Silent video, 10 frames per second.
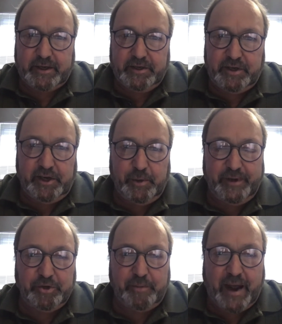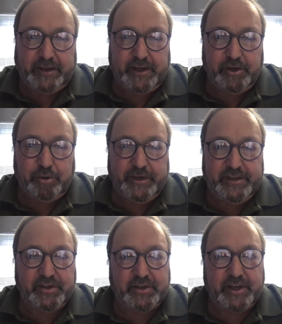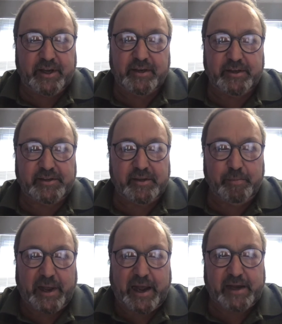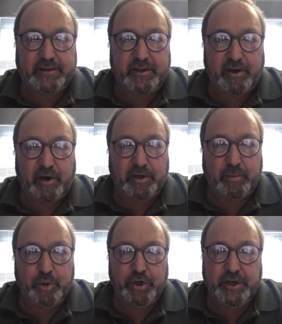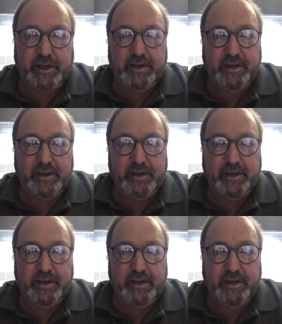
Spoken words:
continuing dramatic increase in its impact in our community,